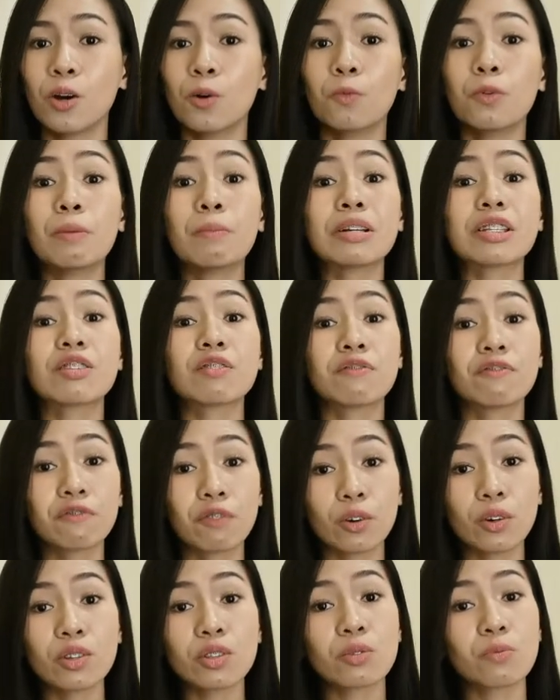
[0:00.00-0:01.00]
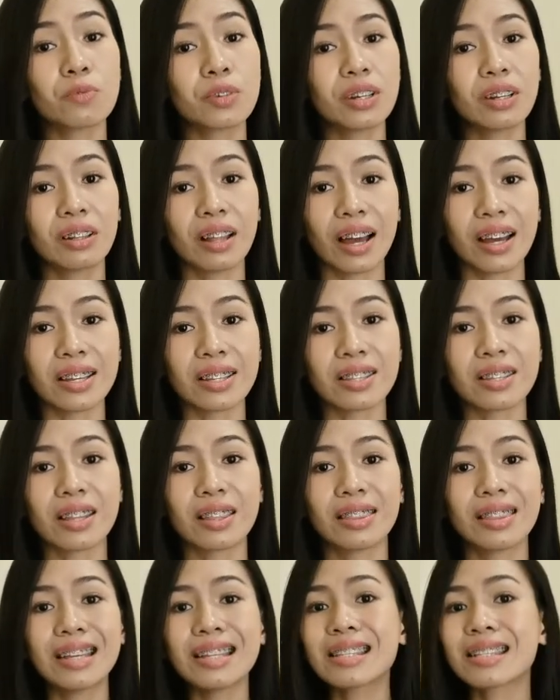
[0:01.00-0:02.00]
We must first realize
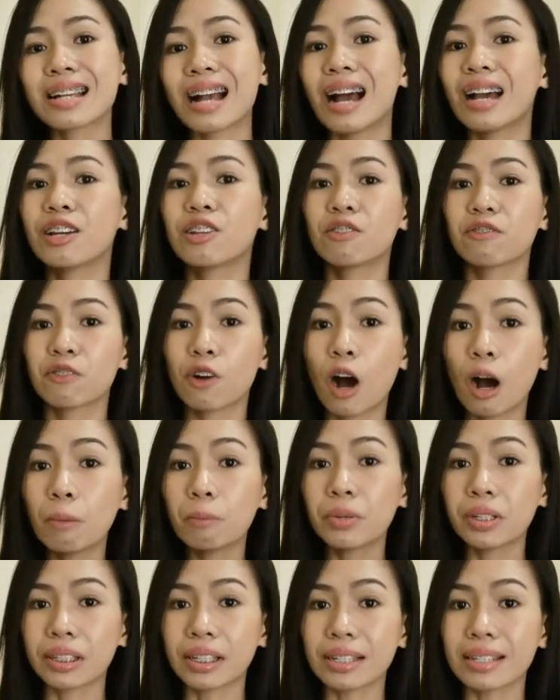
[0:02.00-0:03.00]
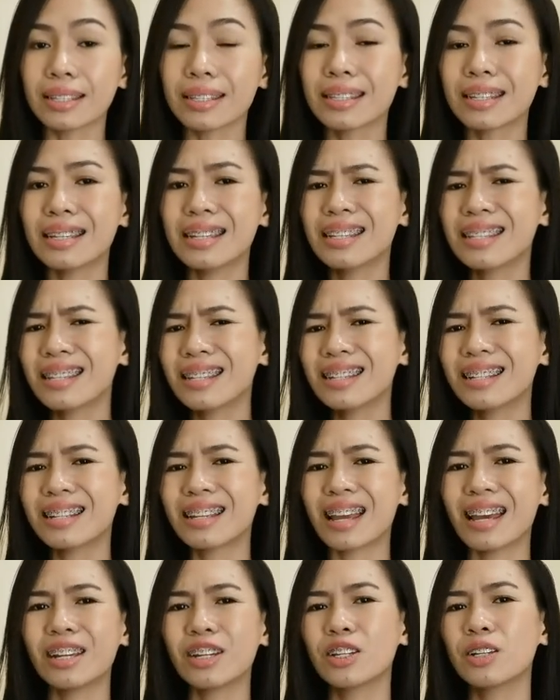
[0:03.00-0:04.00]
that this kind of competence isn't
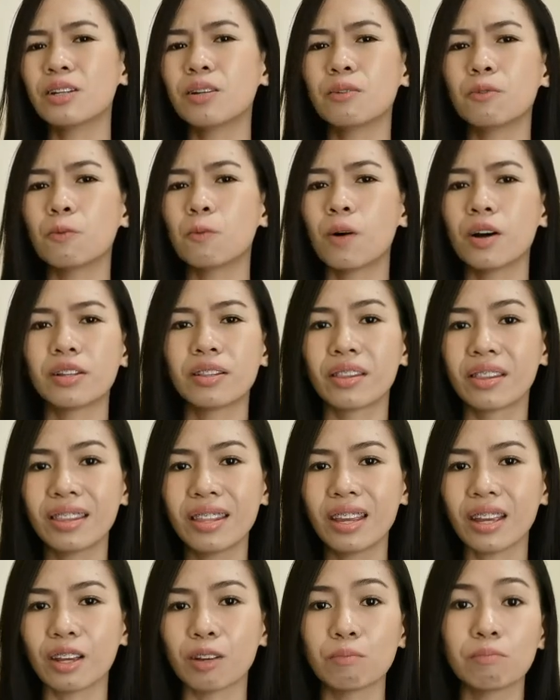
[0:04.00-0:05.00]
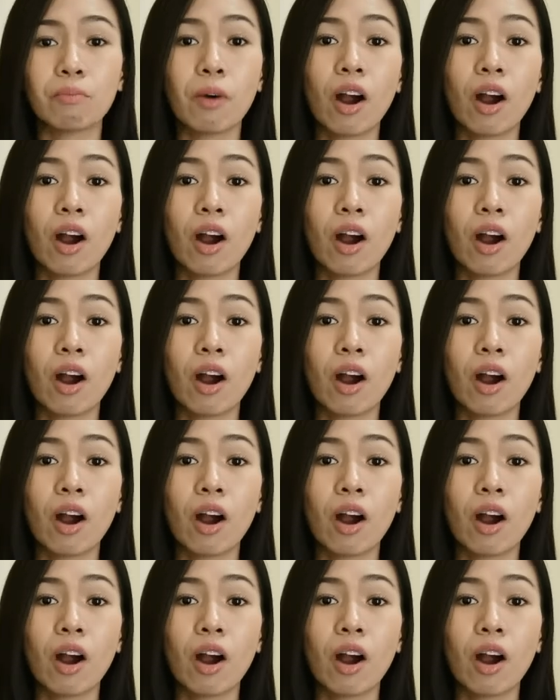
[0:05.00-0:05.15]
any one thing.